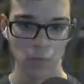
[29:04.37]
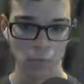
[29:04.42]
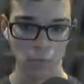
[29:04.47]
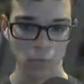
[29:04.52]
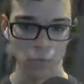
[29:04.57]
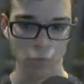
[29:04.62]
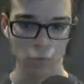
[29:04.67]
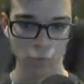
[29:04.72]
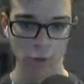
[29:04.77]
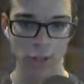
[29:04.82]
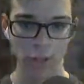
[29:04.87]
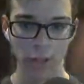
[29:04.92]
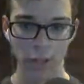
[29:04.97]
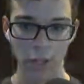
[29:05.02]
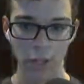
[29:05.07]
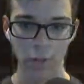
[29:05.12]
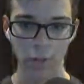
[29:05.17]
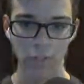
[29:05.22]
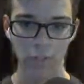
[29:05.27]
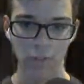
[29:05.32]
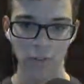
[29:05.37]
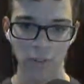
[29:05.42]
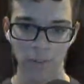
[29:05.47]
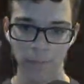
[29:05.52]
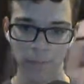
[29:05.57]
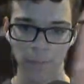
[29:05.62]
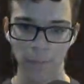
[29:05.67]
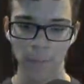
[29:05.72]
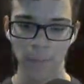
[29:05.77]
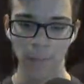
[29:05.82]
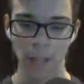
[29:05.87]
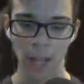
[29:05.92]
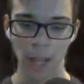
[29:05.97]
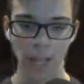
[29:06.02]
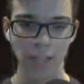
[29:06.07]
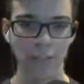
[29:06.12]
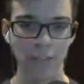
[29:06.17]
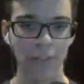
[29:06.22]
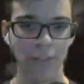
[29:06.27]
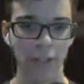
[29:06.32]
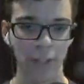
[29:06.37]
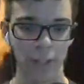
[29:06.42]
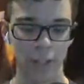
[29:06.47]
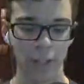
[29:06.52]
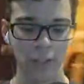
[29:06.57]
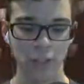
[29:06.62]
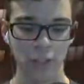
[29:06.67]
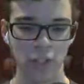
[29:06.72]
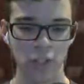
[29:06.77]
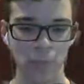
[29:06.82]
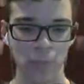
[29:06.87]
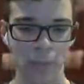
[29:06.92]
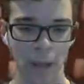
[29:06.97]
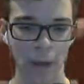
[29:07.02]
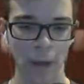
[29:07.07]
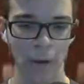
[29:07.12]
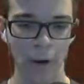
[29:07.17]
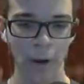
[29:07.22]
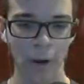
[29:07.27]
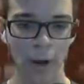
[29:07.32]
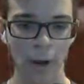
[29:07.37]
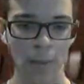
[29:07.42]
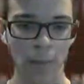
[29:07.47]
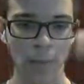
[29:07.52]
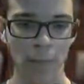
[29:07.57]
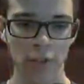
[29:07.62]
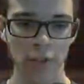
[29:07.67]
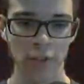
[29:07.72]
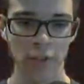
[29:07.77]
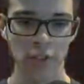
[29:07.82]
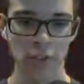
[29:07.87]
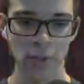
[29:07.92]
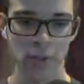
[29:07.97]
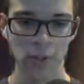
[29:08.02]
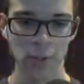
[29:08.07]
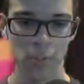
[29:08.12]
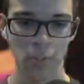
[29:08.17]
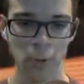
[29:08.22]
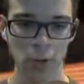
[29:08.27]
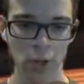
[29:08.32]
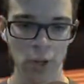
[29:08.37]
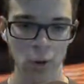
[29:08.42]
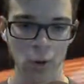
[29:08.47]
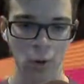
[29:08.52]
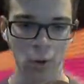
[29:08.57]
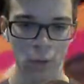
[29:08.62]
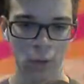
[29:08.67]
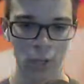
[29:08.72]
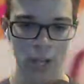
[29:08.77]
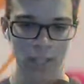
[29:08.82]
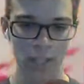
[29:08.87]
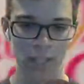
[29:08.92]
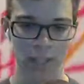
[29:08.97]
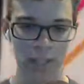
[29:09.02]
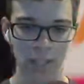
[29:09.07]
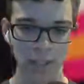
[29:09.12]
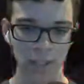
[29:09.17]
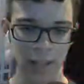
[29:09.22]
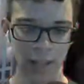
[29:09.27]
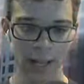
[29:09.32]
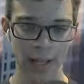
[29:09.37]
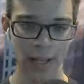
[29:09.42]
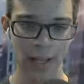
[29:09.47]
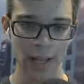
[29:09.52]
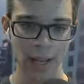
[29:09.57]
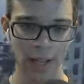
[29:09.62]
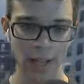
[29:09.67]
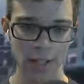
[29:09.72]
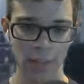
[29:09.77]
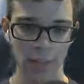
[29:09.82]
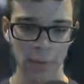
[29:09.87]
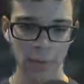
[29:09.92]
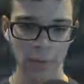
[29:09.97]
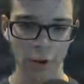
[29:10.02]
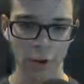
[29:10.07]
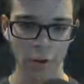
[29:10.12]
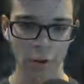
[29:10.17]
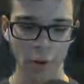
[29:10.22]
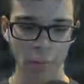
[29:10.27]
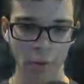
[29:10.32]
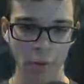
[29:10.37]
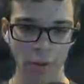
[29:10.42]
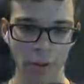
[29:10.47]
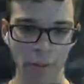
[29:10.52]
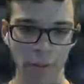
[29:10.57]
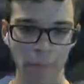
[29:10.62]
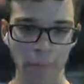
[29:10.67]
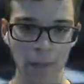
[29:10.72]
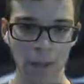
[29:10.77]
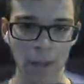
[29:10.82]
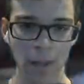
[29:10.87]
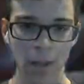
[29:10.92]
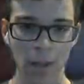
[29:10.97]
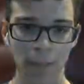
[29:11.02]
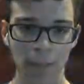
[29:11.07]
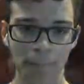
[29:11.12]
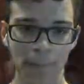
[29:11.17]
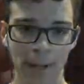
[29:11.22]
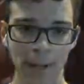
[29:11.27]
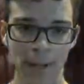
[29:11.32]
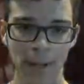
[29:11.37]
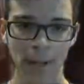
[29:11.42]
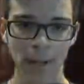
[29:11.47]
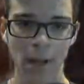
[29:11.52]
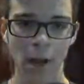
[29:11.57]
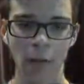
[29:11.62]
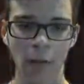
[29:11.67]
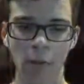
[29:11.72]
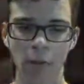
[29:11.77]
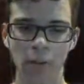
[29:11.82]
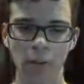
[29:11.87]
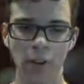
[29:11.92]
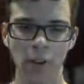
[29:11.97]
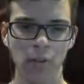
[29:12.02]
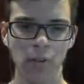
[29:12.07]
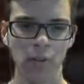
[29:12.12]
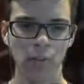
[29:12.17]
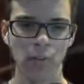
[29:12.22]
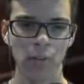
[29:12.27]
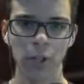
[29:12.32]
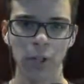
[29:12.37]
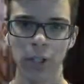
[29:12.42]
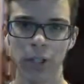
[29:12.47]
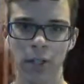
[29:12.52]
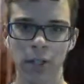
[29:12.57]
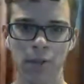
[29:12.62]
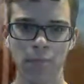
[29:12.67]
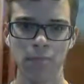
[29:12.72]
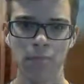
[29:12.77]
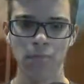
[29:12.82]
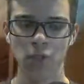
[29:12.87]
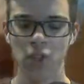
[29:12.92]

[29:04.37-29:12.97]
really useful. I definitely like the suit power, but the suit is pretty cool. I still like it. I still free roam with it. But other than really the